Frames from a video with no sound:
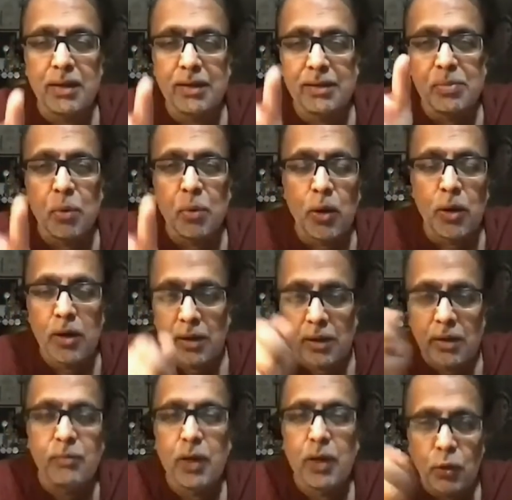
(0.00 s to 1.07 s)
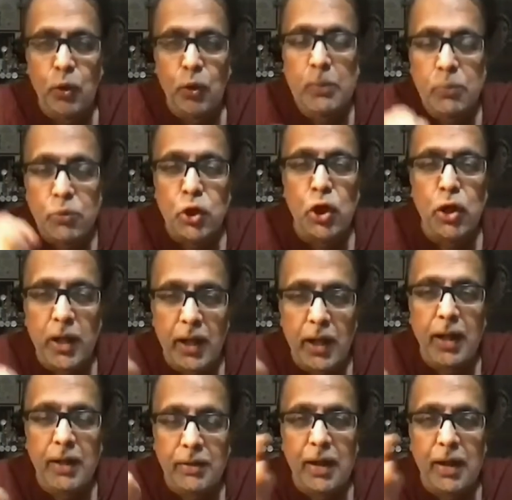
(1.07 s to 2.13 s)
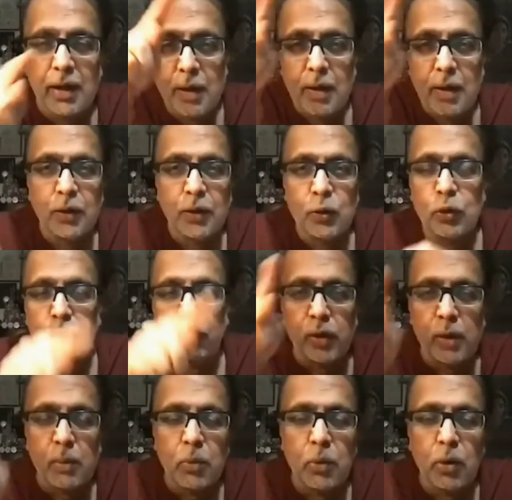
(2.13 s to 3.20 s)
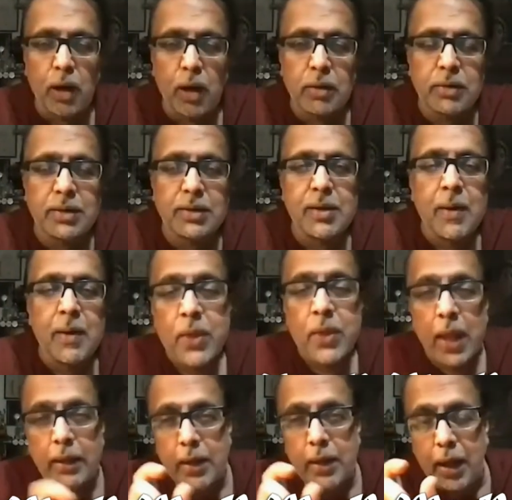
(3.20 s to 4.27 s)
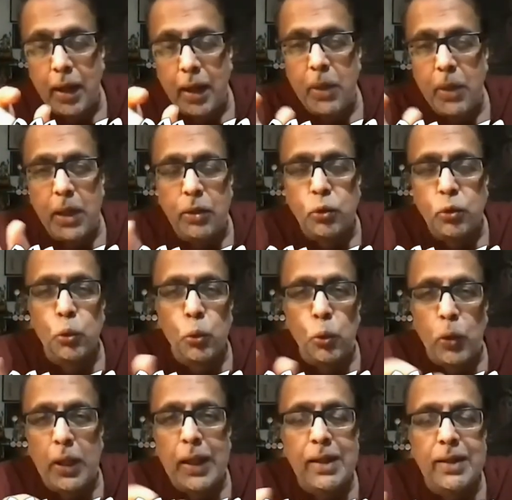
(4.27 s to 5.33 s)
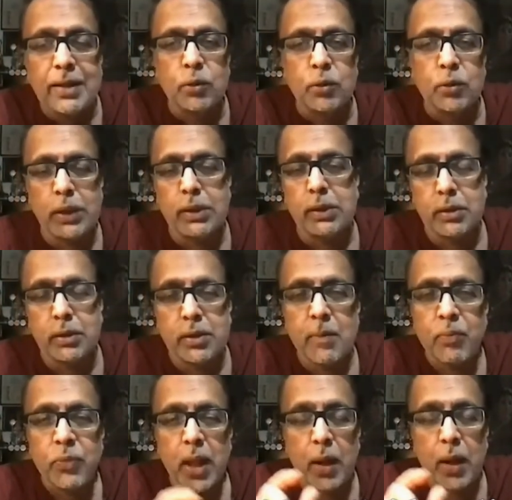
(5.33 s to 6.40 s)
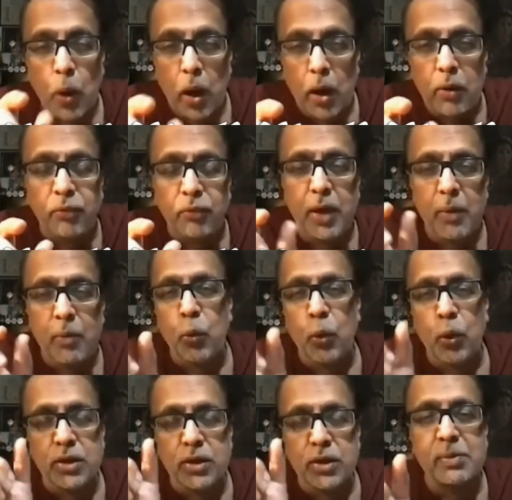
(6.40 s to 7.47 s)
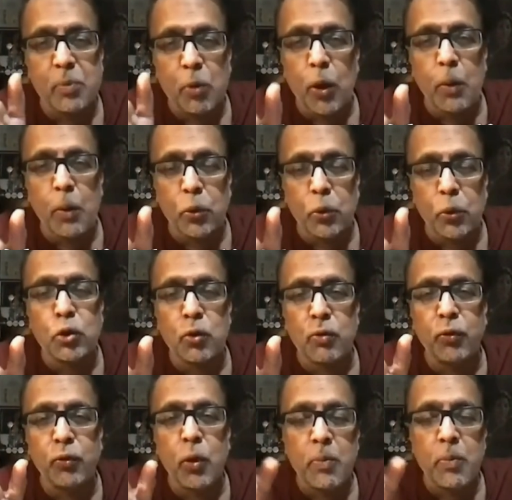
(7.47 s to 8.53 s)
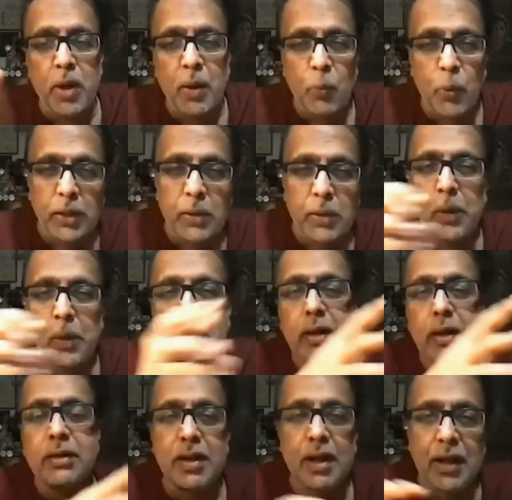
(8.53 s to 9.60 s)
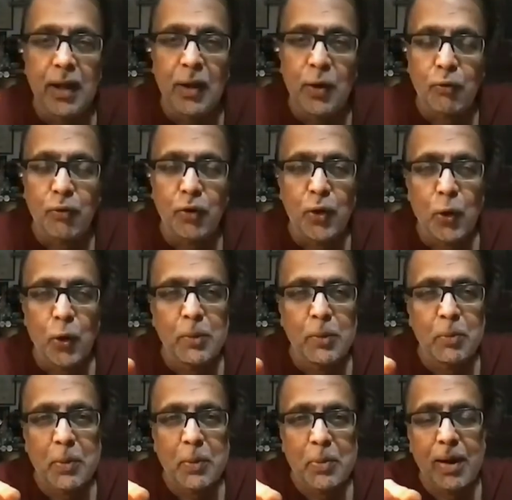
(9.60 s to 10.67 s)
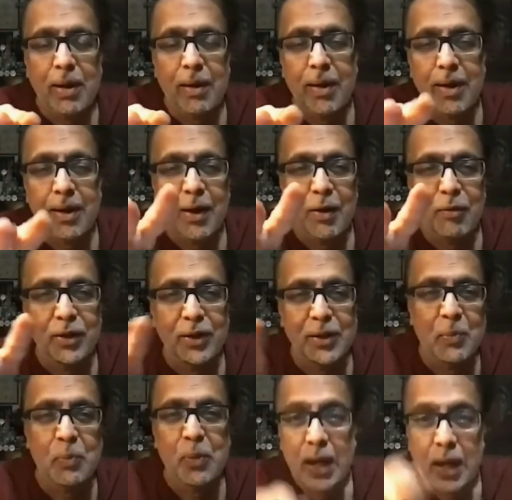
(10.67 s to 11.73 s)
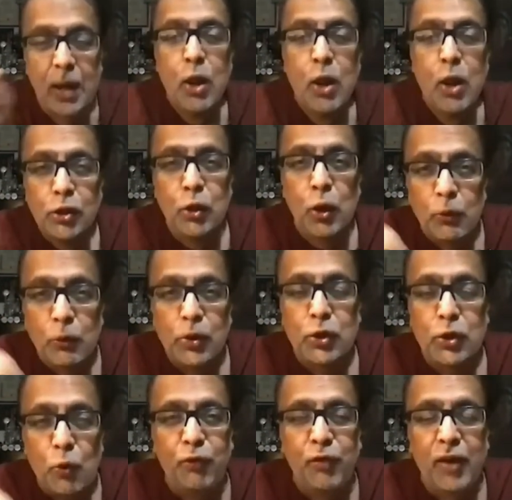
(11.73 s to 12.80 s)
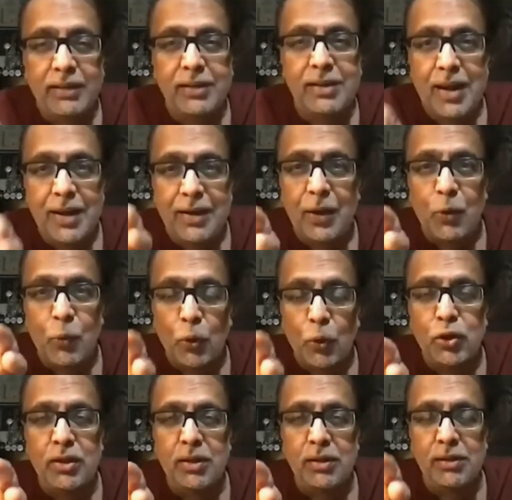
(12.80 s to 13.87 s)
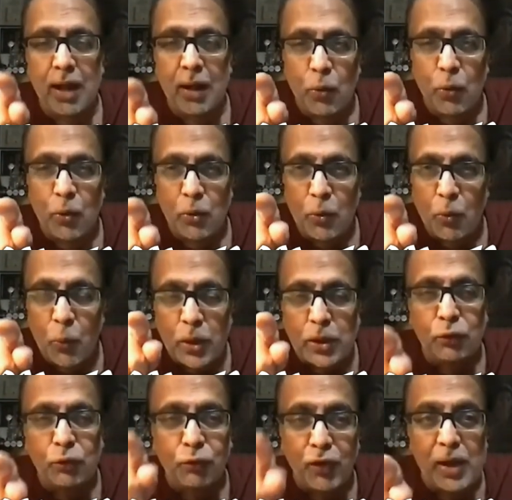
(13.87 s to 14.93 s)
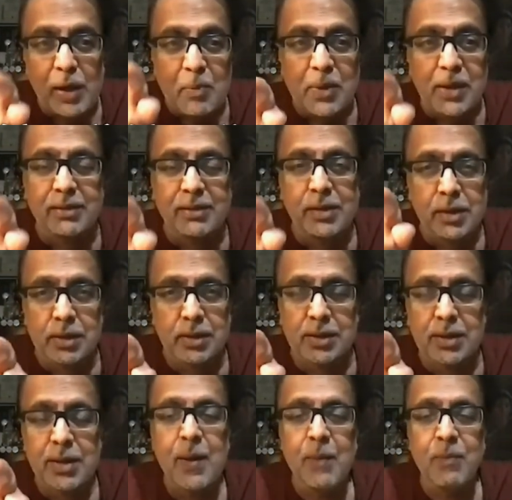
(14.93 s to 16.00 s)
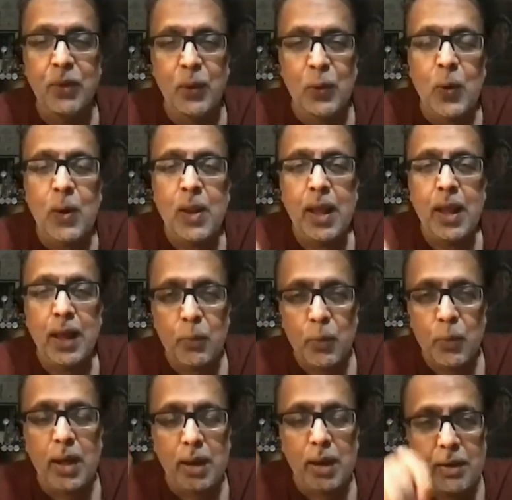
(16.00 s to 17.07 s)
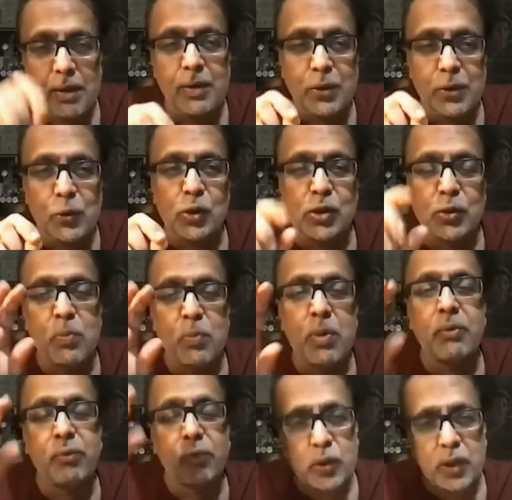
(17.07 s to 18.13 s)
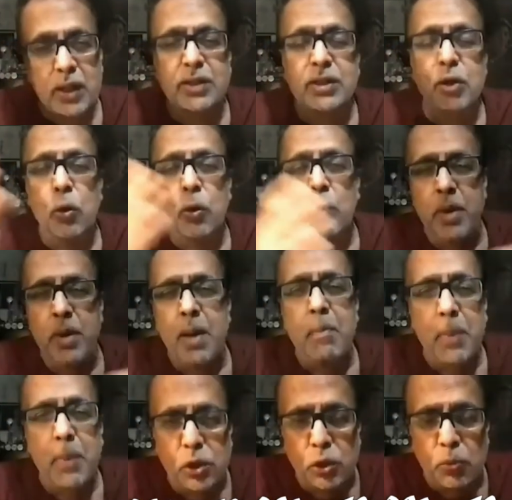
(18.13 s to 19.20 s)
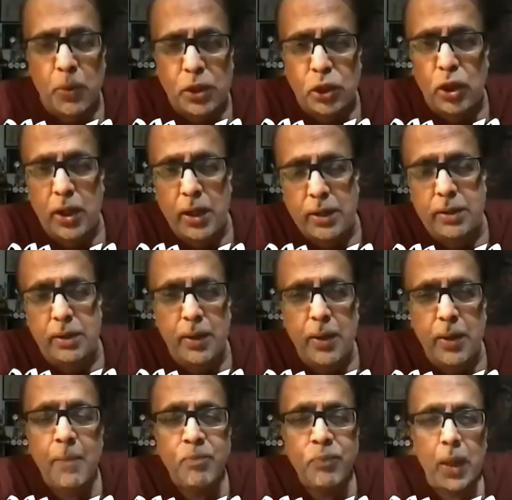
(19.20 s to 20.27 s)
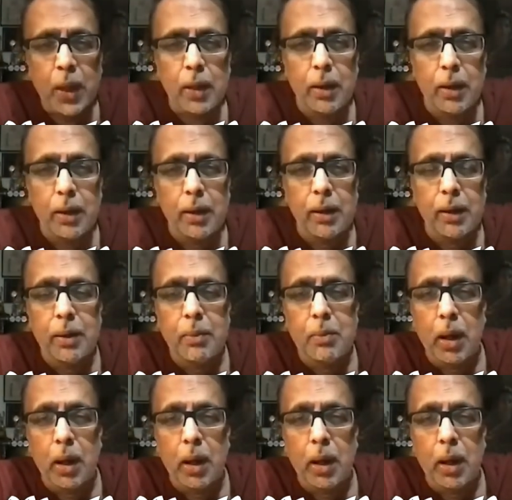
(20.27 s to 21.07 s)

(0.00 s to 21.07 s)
small little, when you keep churning and then, you know, the film runs. And they gave me two reels with it. And one of them was a small portion of Gumnam where the plane is taking off and all the people are running after the plane. So I was so fascinated watching this. I want to know which film is this, you know. And when I learned it was Gumnam, of course, I saw Gumnam much, much later in